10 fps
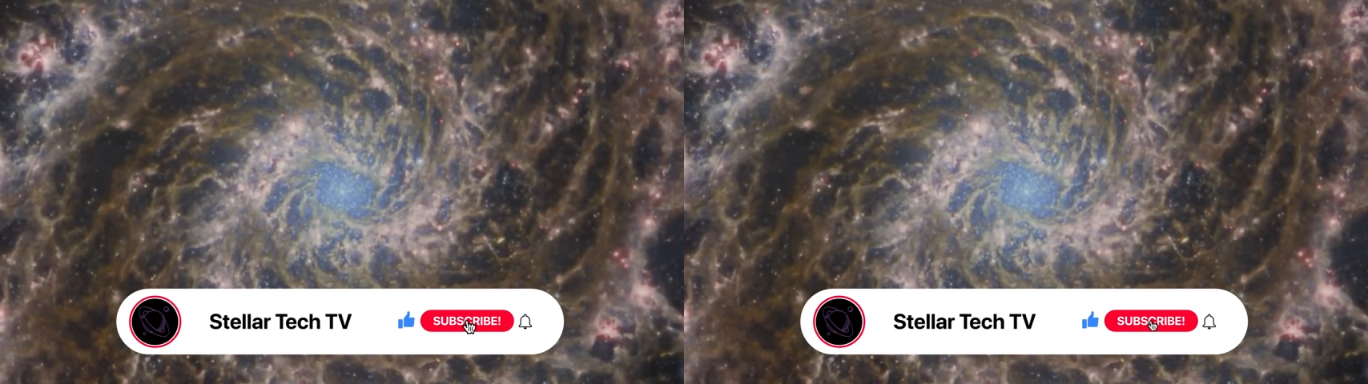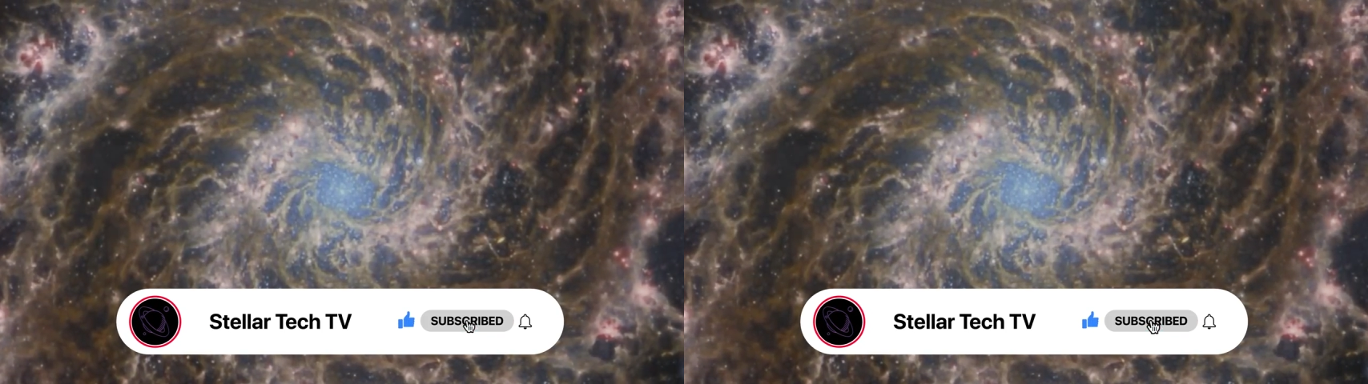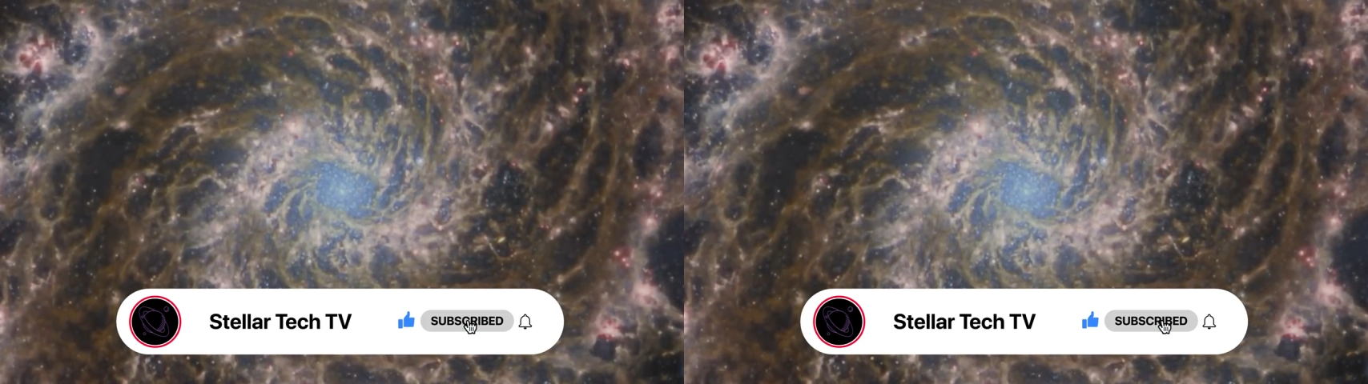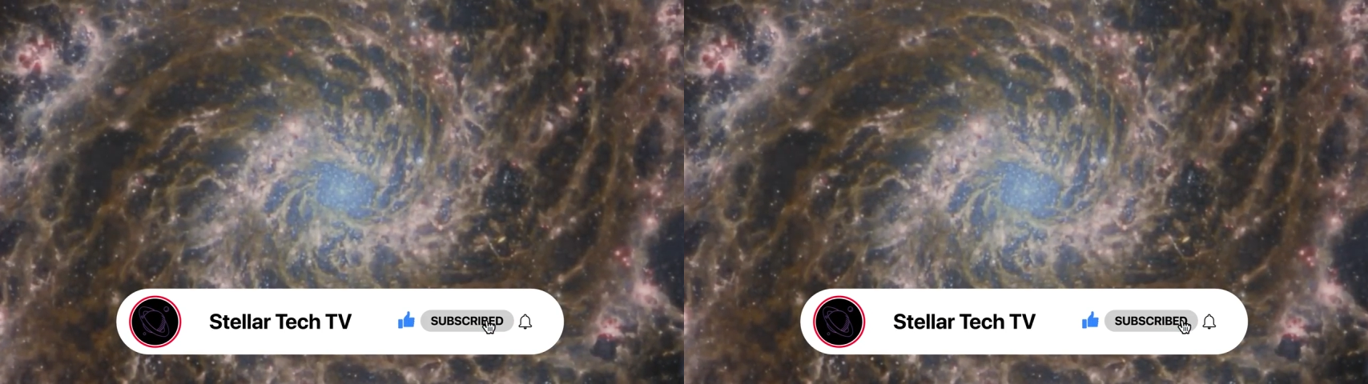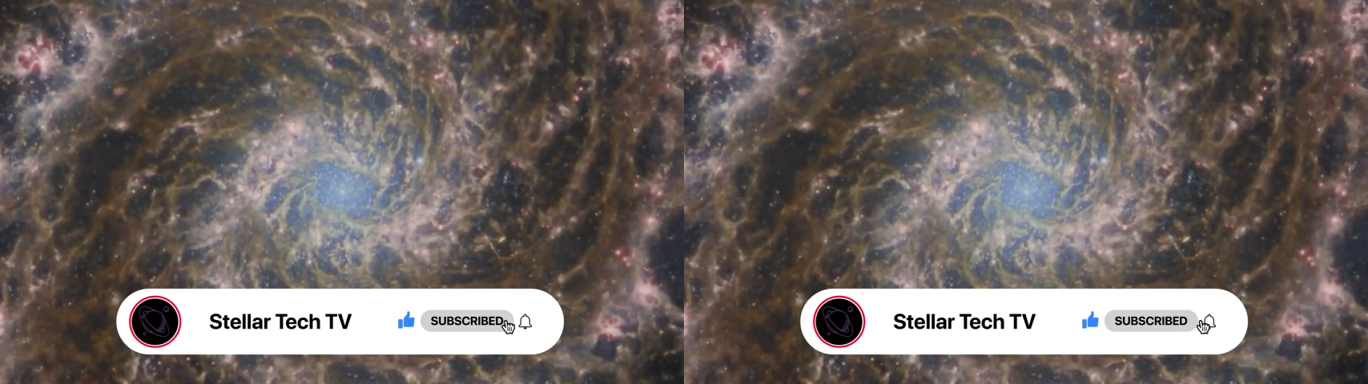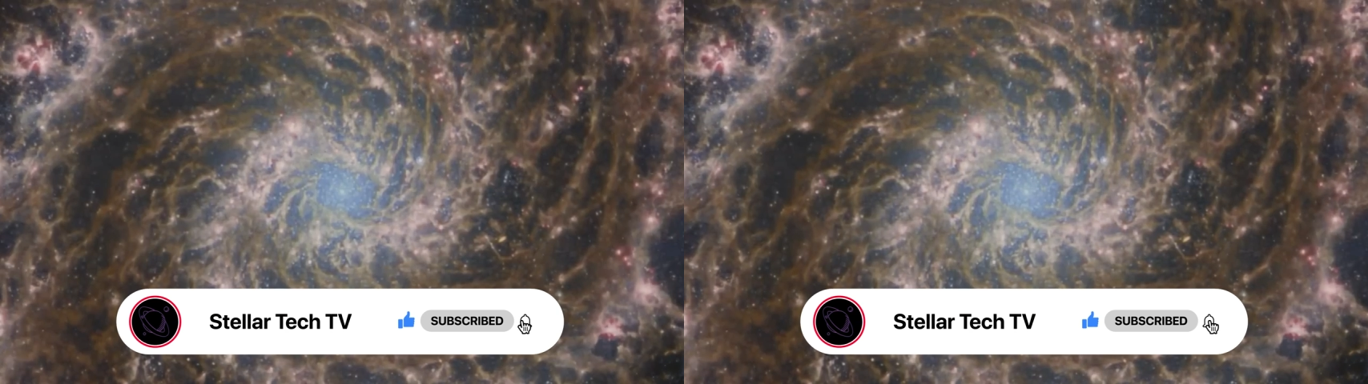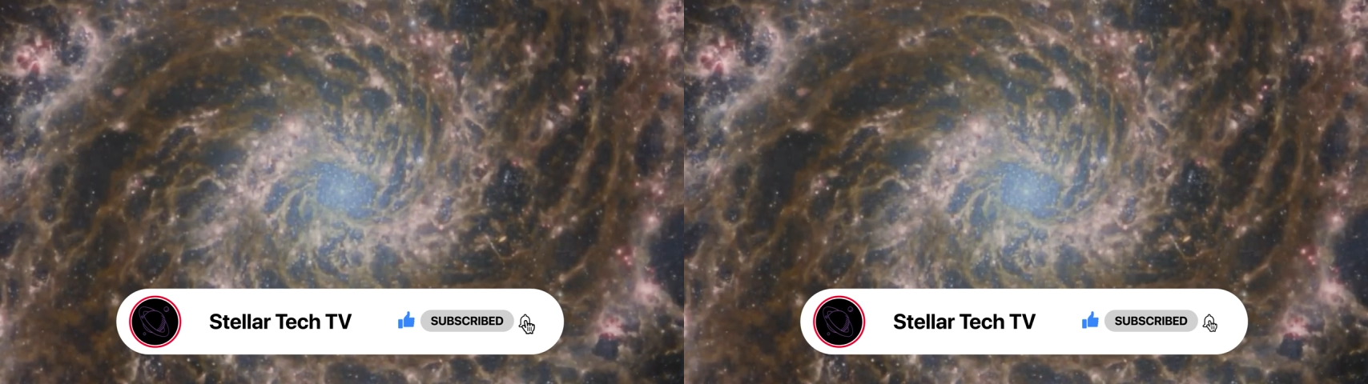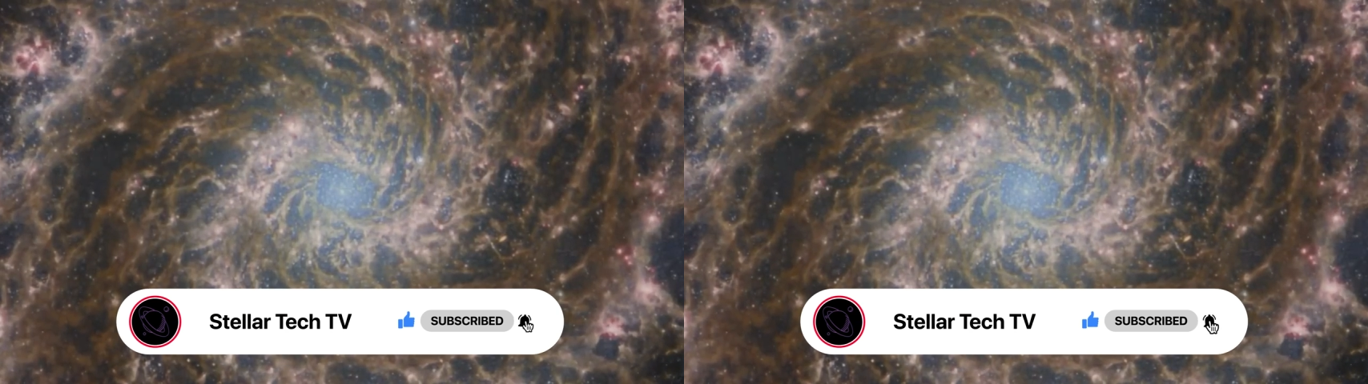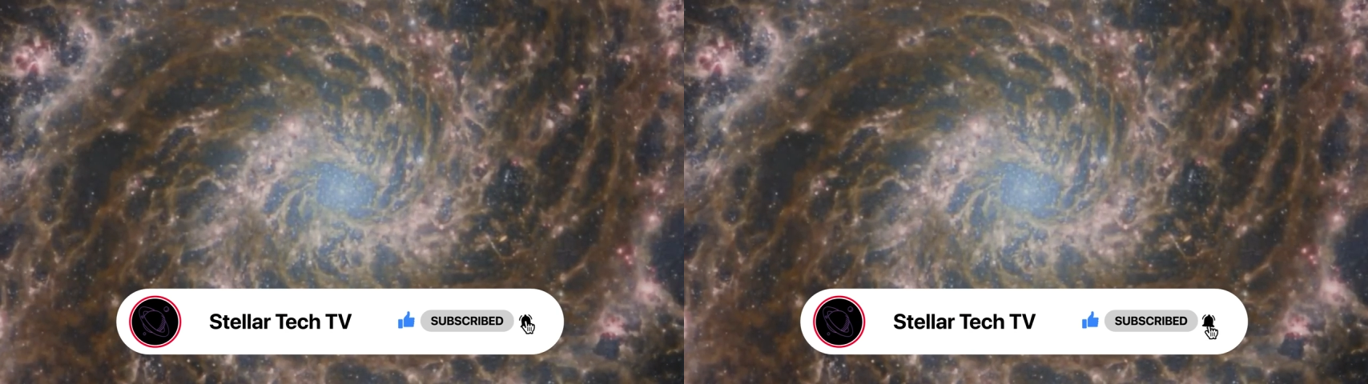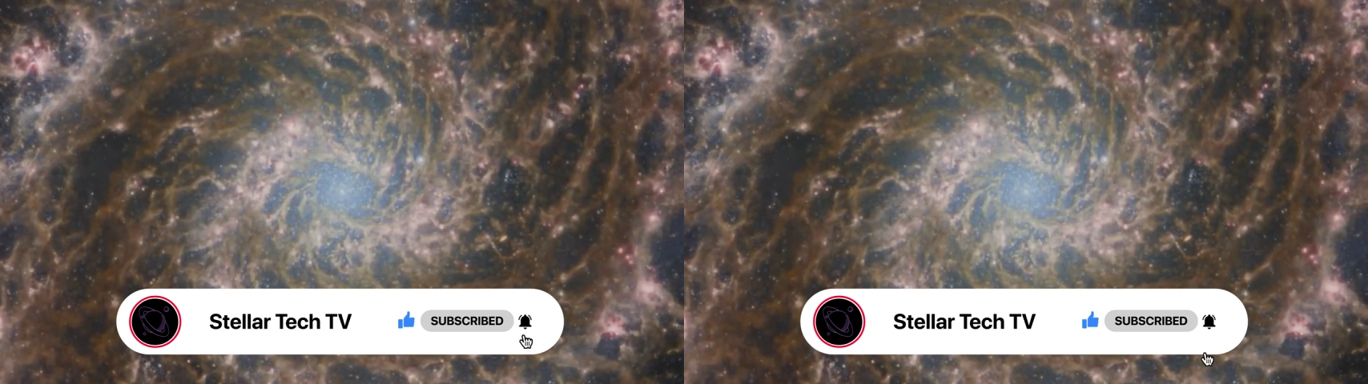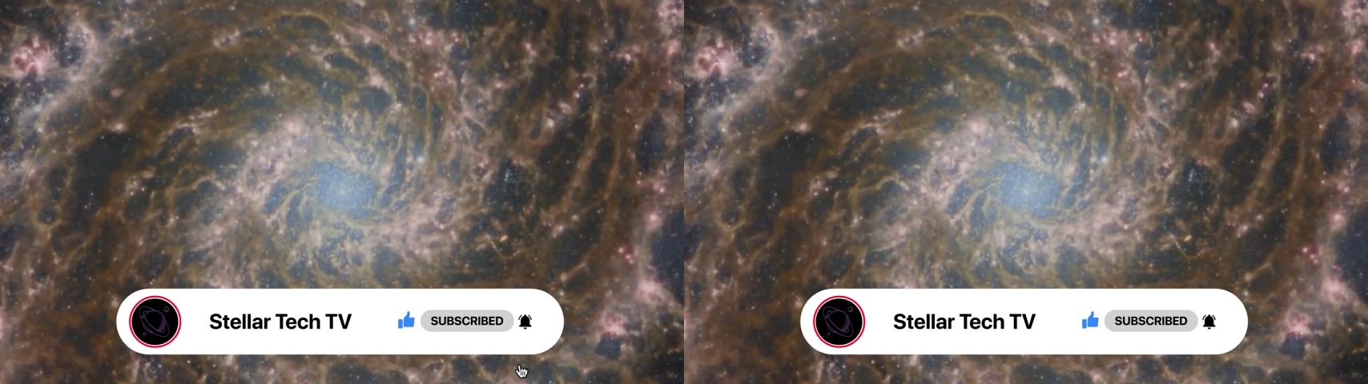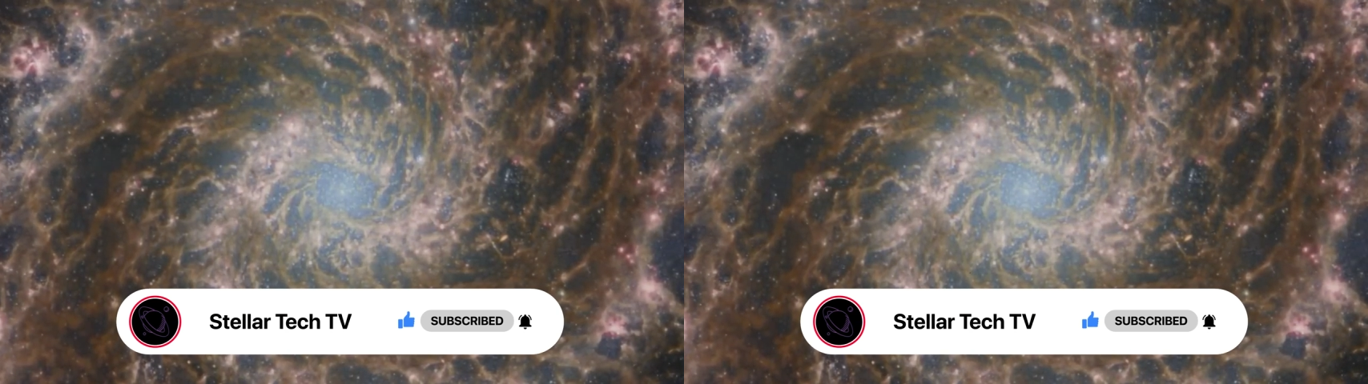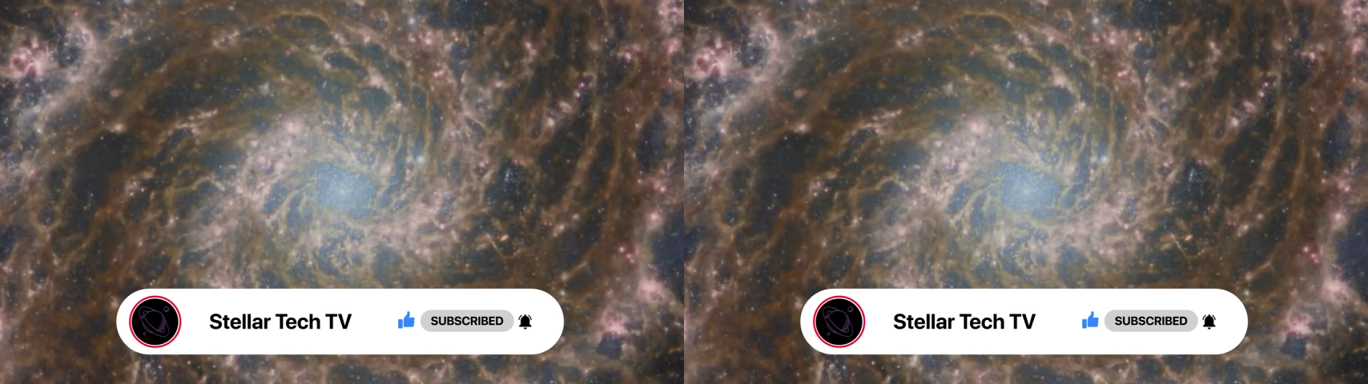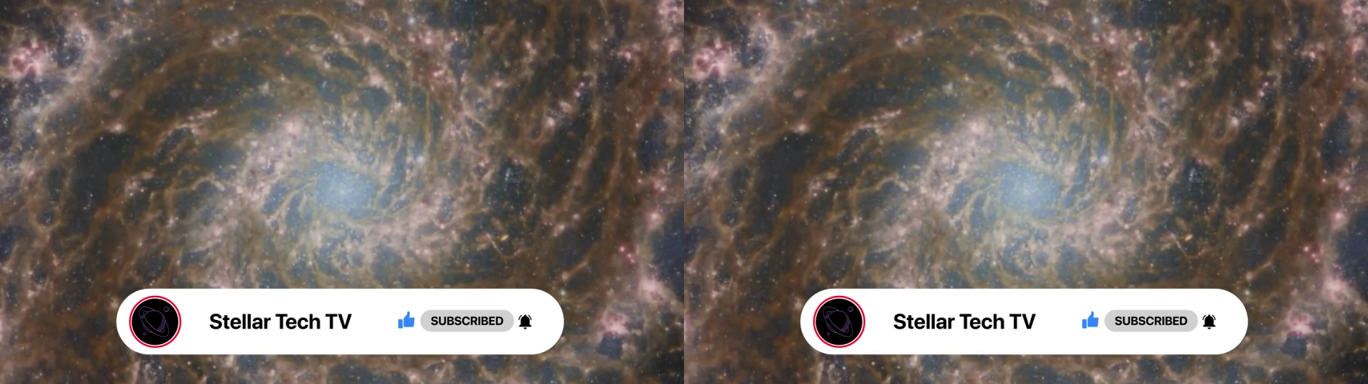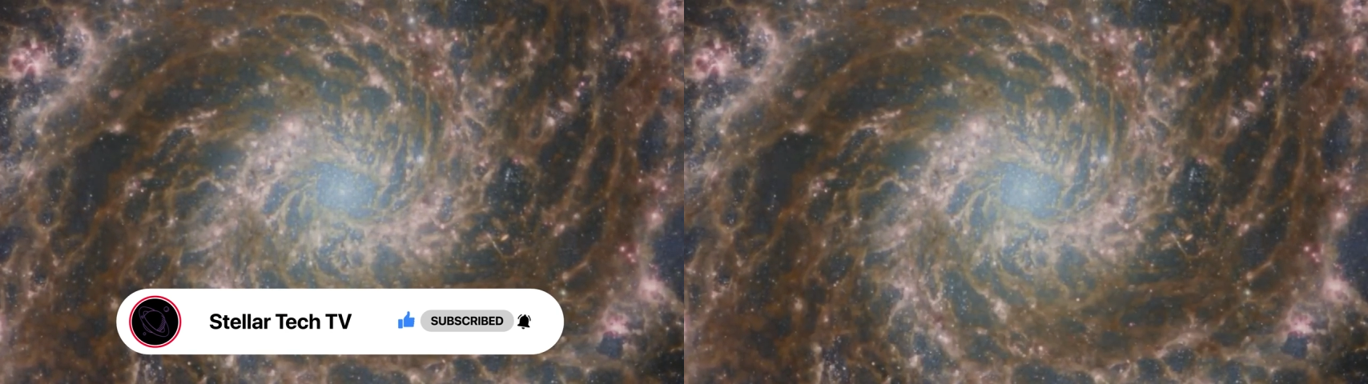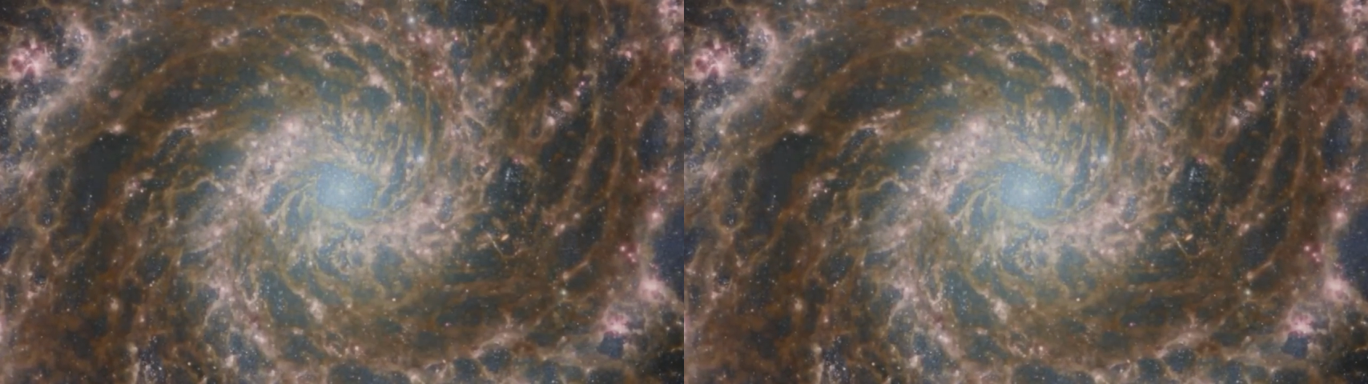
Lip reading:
(no speaker visible)